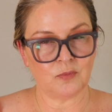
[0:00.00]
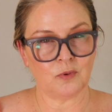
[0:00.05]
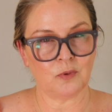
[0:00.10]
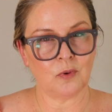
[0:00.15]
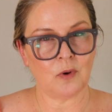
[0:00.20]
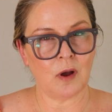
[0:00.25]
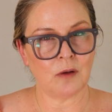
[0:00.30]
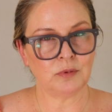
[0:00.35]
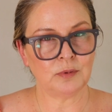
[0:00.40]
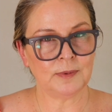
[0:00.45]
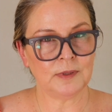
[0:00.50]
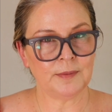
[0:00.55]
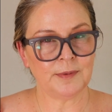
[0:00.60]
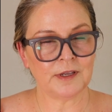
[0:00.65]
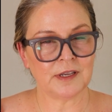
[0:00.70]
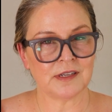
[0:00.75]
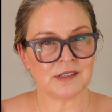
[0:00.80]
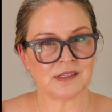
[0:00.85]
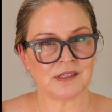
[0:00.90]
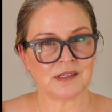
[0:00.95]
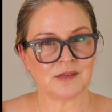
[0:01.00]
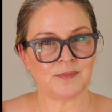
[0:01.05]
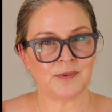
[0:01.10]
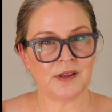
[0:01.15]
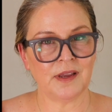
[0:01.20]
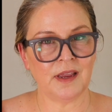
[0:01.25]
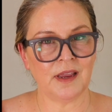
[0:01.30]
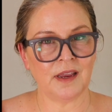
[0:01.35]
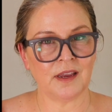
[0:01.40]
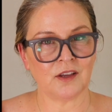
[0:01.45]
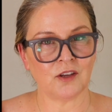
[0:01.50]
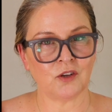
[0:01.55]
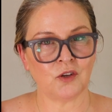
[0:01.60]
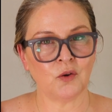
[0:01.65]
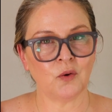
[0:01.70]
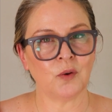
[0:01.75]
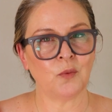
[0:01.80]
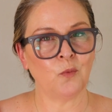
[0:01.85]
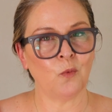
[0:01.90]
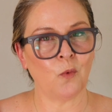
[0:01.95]
probably because it's pink,
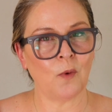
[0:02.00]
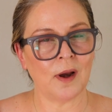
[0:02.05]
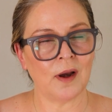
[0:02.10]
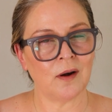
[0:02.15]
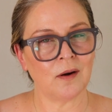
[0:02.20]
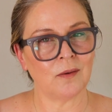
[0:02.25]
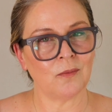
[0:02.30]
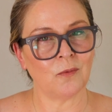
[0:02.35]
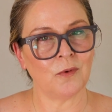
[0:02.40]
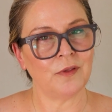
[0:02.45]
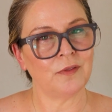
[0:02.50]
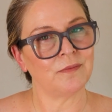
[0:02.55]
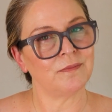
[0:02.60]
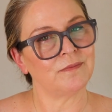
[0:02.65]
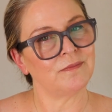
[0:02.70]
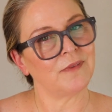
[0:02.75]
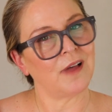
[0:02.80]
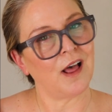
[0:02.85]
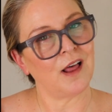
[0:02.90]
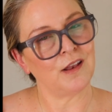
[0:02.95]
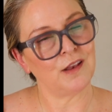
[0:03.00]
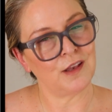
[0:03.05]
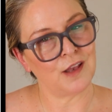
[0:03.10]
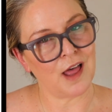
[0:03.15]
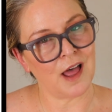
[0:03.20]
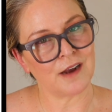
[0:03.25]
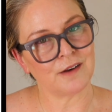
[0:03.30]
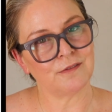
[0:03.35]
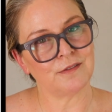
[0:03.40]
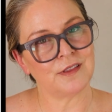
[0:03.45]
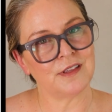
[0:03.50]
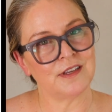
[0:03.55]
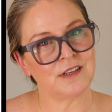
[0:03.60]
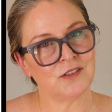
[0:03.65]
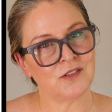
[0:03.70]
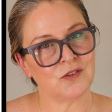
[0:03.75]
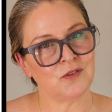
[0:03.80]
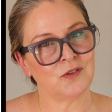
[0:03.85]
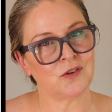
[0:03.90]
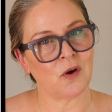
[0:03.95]
you can wear it with a lot of
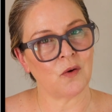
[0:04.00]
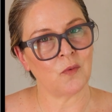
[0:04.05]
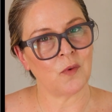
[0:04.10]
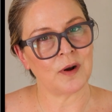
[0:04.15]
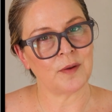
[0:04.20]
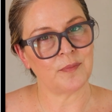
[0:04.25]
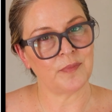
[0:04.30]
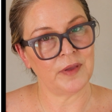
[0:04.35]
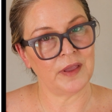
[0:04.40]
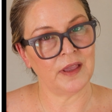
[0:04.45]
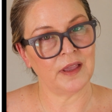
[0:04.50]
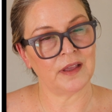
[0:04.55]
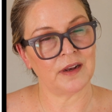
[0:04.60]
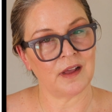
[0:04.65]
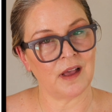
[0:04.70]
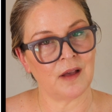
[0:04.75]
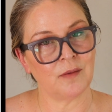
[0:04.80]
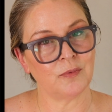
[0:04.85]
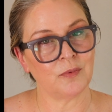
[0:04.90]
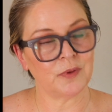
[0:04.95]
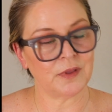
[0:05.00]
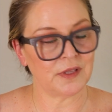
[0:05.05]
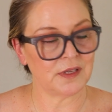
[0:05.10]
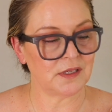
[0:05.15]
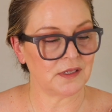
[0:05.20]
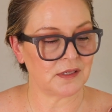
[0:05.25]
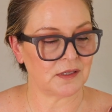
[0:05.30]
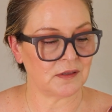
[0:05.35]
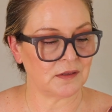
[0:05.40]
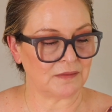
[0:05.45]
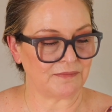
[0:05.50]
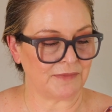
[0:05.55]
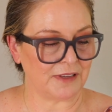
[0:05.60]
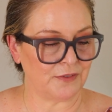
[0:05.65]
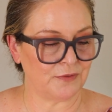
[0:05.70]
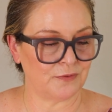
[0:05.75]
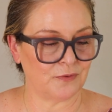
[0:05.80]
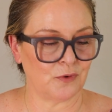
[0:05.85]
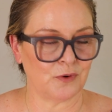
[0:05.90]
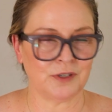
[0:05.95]
things. You don't want to pink it up with this
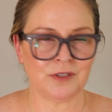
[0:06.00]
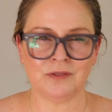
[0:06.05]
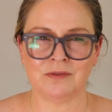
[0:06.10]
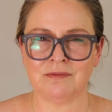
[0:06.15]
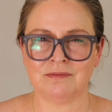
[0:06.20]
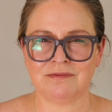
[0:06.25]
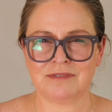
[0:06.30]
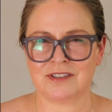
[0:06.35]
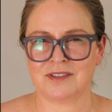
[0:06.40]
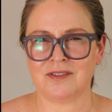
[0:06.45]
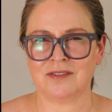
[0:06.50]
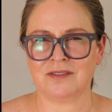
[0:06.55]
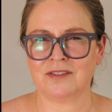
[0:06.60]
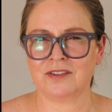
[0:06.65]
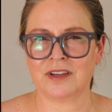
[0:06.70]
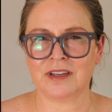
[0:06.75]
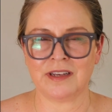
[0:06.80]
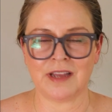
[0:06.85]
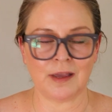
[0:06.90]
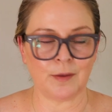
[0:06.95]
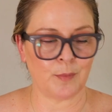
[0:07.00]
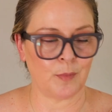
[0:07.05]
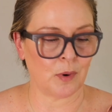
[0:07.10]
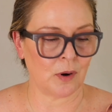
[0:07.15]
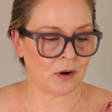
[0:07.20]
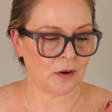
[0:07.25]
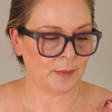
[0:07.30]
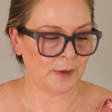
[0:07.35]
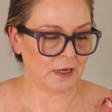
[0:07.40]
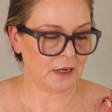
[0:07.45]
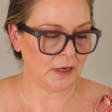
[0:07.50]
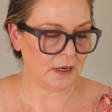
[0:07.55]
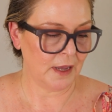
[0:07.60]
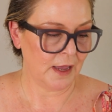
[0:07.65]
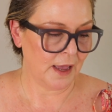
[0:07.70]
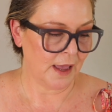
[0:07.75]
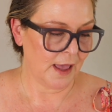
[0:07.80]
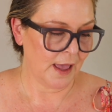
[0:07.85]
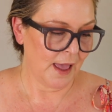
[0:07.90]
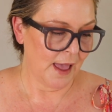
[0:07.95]
before you start looking like Barbie.
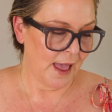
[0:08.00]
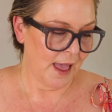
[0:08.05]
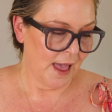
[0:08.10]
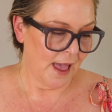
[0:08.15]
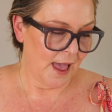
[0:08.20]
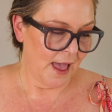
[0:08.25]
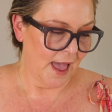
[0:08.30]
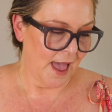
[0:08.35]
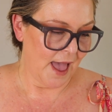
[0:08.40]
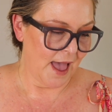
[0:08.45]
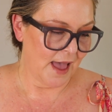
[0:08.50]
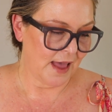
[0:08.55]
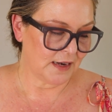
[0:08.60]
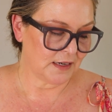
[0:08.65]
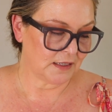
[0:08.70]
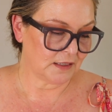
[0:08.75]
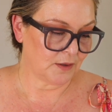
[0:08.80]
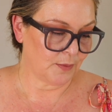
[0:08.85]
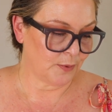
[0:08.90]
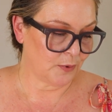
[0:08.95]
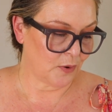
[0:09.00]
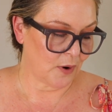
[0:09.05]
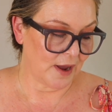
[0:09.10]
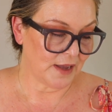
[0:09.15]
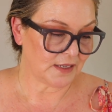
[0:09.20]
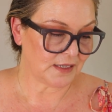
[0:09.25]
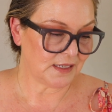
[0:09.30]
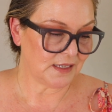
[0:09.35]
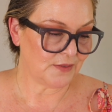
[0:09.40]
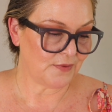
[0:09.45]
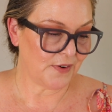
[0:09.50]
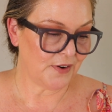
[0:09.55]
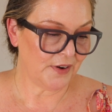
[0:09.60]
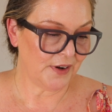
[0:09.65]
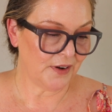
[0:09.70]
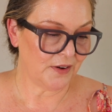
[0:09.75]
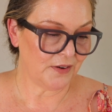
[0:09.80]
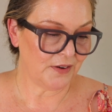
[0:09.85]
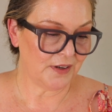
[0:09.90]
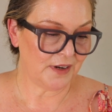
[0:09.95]
And the price is
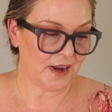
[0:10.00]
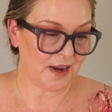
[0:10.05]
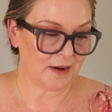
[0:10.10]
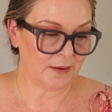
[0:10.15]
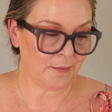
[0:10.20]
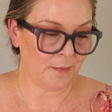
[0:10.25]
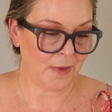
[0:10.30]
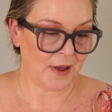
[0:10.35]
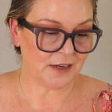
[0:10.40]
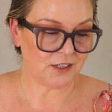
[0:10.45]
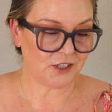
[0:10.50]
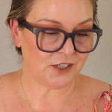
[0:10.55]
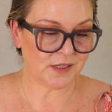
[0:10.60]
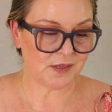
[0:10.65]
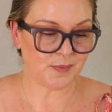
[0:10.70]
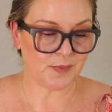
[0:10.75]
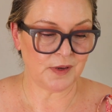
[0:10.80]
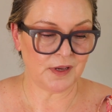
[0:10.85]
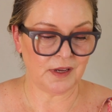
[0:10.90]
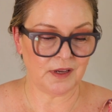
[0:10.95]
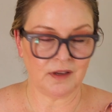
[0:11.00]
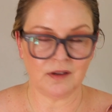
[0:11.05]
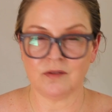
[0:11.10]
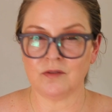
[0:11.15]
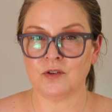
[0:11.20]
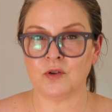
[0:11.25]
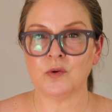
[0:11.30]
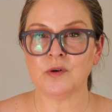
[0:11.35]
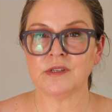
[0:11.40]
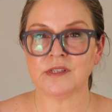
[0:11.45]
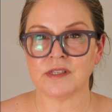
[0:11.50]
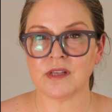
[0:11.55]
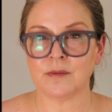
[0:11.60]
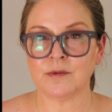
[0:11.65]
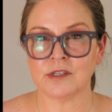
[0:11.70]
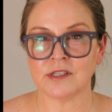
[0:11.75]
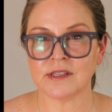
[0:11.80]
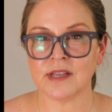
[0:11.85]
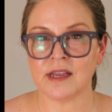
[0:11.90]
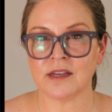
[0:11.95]
very good, and it might just be your
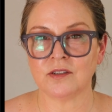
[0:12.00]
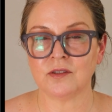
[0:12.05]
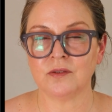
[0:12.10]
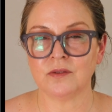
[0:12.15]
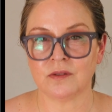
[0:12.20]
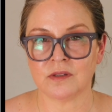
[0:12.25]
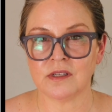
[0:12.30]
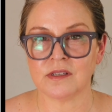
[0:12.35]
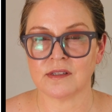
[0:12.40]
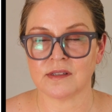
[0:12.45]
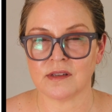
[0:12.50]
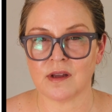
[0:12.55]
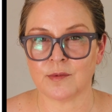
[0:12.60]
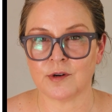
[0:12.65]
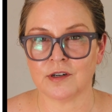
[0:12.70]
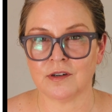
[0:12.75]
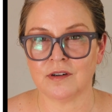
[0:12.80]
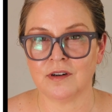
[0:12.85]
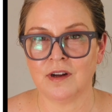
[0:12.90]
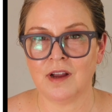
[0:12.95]
summer sandal this summer.